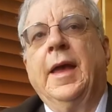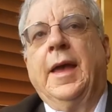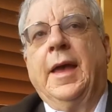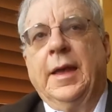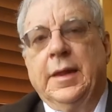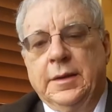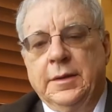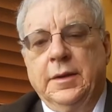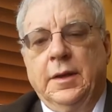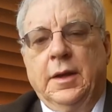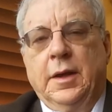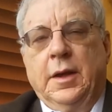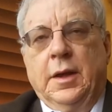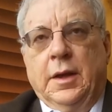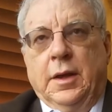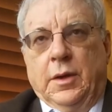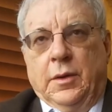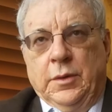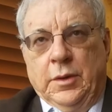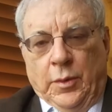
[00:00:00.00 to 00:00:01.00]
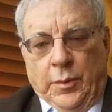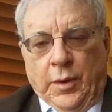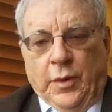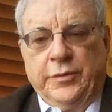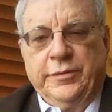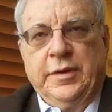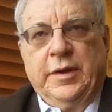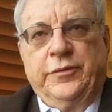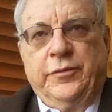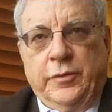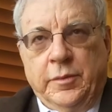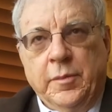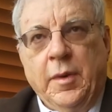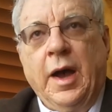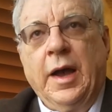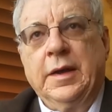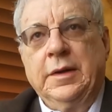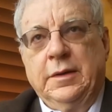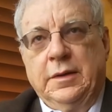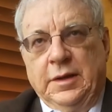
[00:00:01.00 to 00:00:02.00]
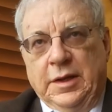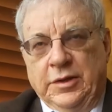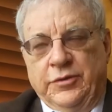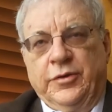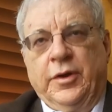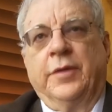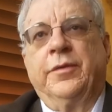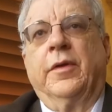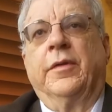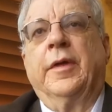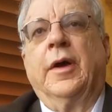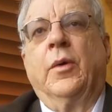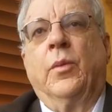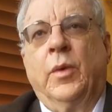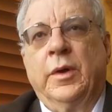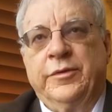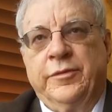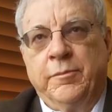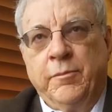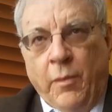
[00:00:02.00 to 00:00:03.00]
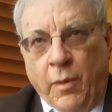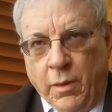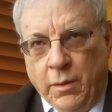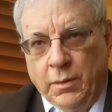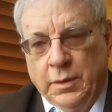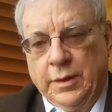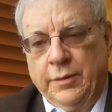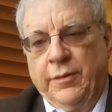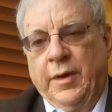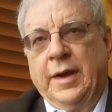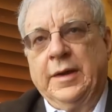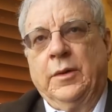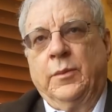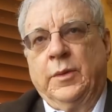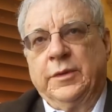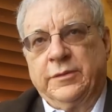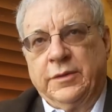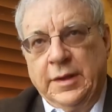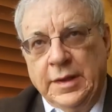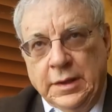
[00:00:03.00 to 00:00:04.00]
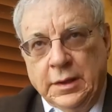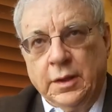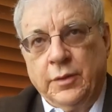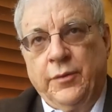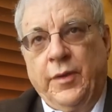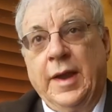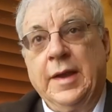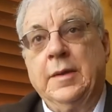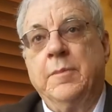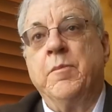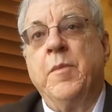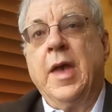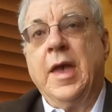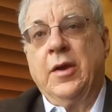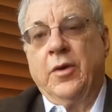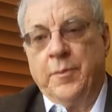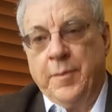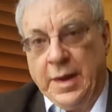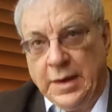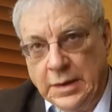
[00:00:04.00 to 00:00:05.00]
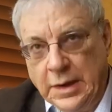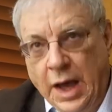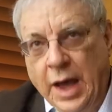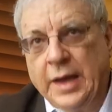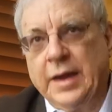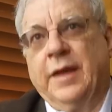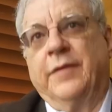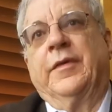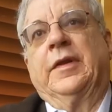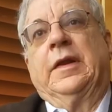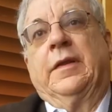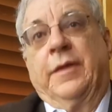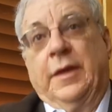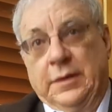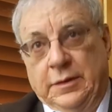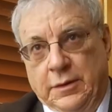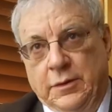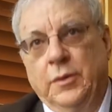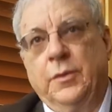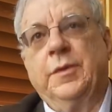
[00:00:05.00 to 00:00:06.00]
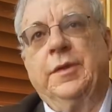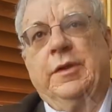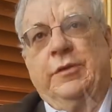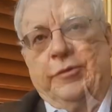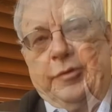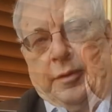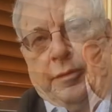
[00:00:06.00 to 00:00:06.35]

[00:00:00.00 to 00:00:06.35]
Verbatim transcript: And, you know, we always have to remind each other that what's morally right and what's legally right may or may not have anything to do with each